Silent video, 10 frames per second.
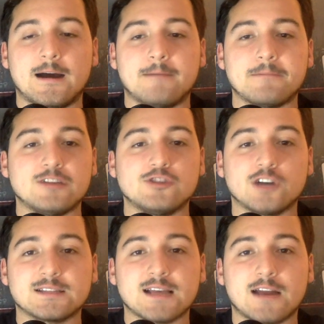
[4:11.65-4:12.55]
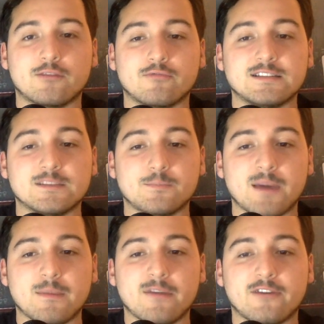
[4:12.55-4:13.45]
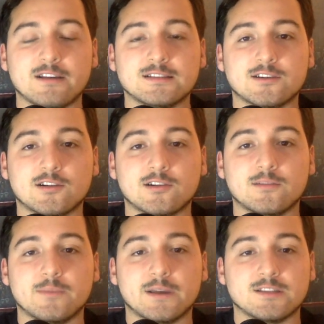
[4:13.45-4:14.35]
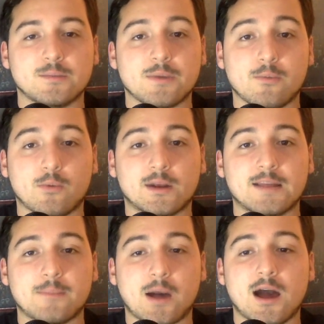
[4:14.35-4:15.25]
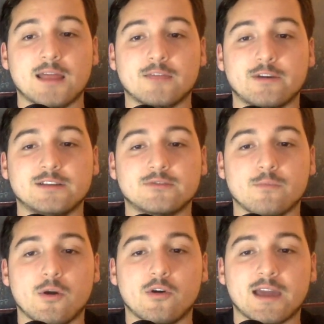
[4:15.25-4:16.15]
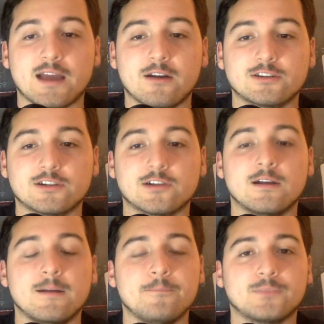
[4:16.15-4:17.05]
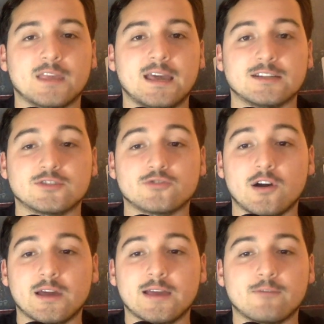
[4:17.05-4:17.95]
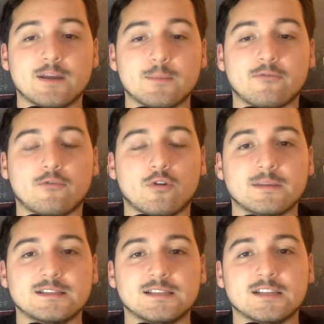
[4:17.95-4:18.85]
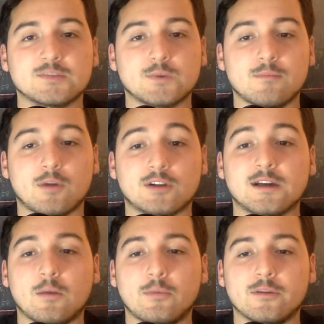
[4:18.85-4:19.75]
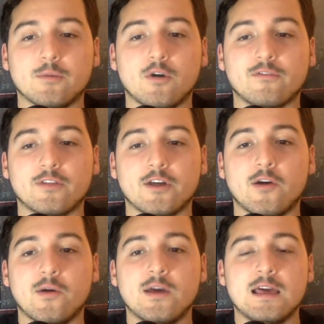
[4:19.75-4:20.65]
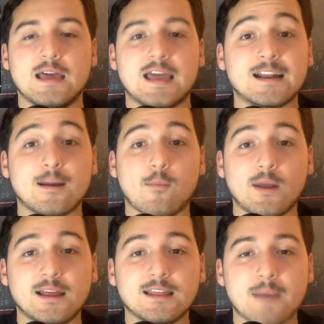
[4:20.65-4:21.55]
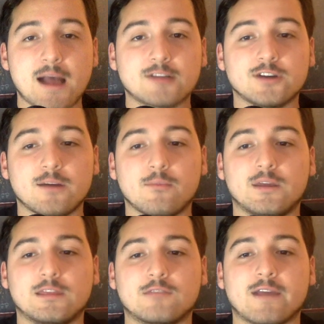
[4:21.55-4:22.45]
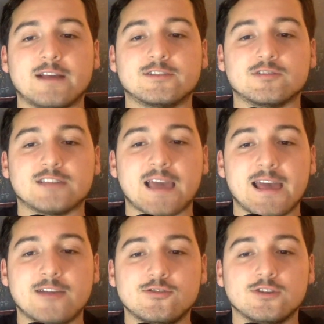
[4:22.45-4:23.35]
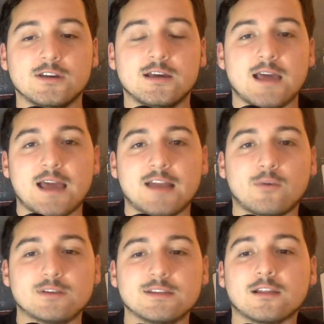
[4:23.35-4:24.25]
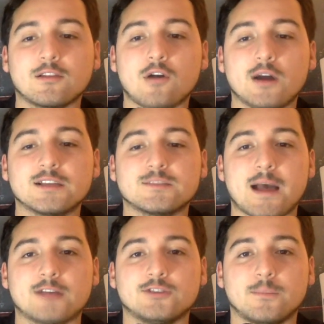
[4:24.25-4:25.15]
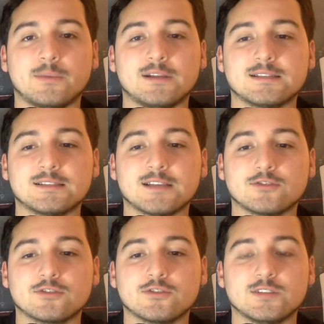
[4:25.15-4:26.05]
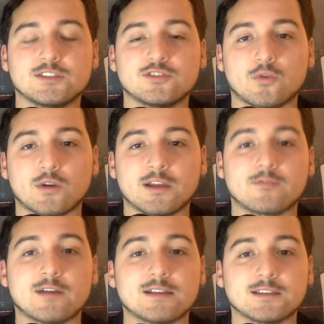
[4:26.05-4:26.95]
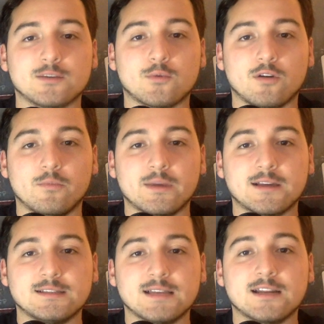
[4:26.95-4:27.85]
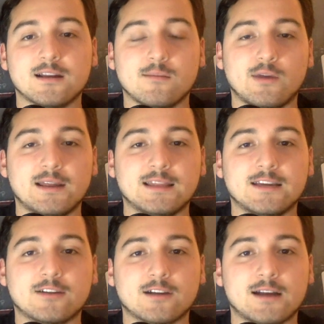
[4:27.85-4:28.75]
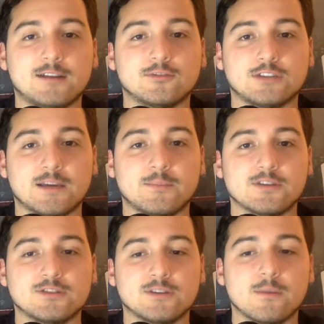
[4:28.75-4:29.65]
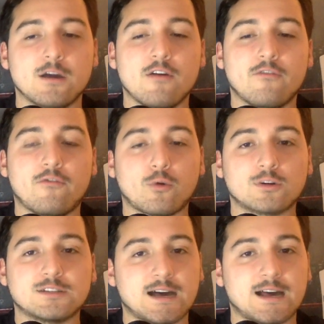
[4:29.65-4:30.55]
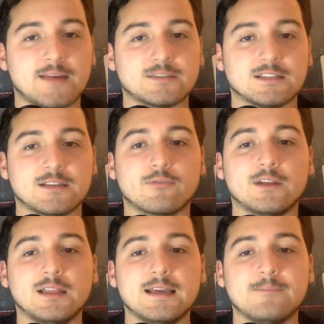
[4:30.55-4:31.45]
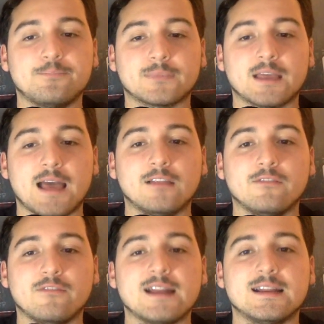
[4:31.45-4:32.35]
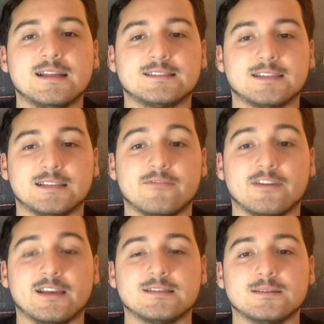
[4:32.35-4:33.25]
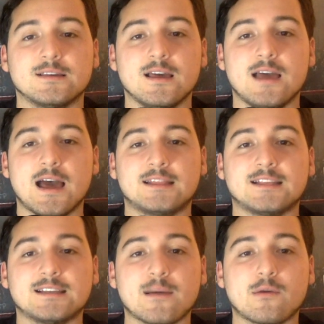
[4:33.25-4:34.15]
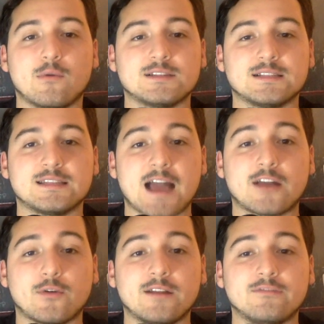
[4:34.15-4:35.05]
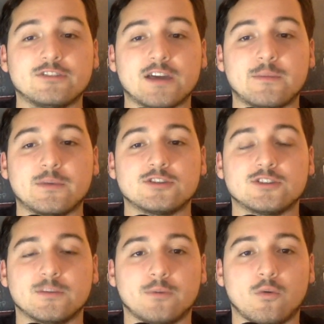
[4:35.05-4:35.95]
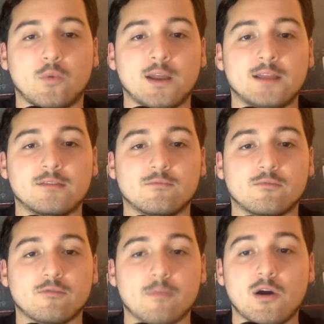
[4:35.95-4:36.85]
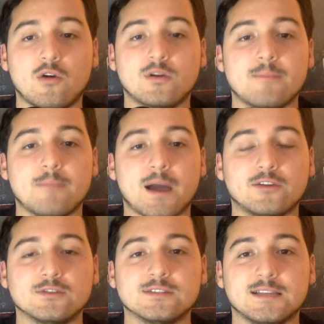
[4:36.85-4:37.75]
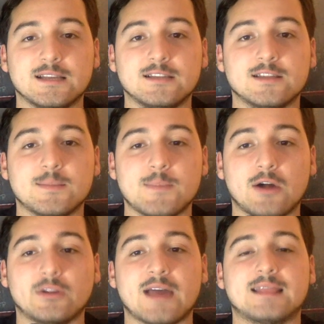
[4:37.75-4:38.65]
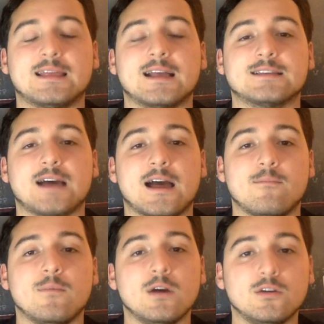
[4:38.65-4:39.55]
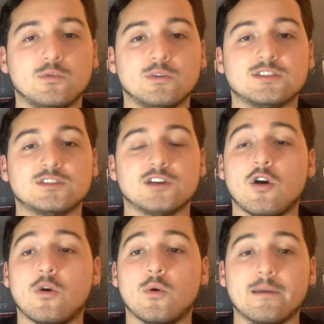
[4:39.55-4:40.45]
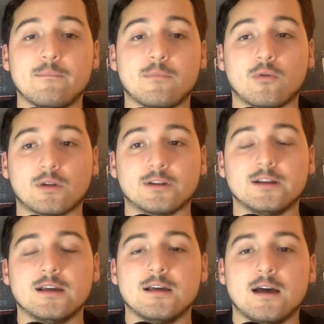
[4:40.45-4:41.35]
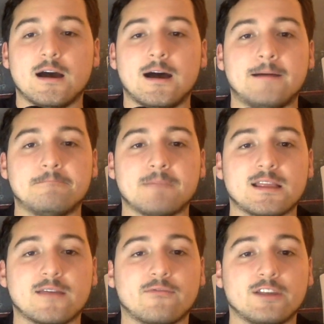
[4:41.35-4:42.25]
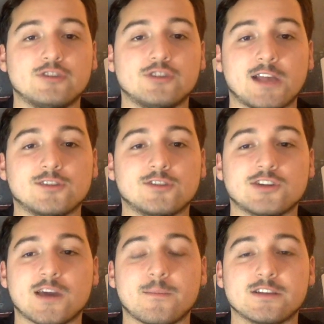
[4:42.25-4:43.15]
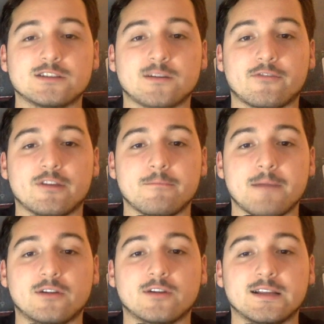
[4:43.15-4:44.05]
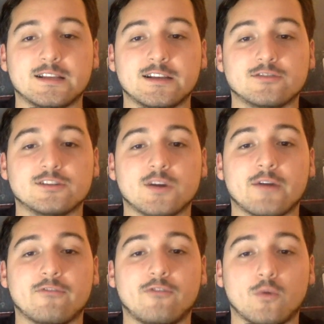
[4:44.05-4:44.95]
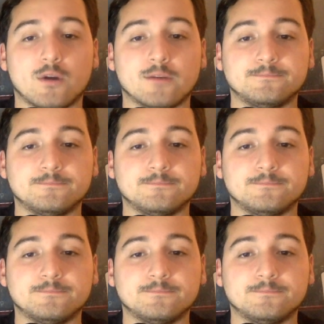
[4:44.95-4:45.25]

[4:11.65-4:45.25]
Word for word: He just had a recent babyface turn because the people were getting behind the Razor Ramon character. He had a strong in-ring performance in this one. Martel put him over, though. He ended up winning the matchup with the Razor's Edge. And it wasn't the longest matchup, but it's essential to his story in the wrestling world because he ended up winning the Intercontinental Championship 4 times, and it really elevated its significance. At the time, it wasn't that great of a championship, but what Ramon and Michaels did to the belt at that time was so important, and definitely changed the championship for the better in years going forward.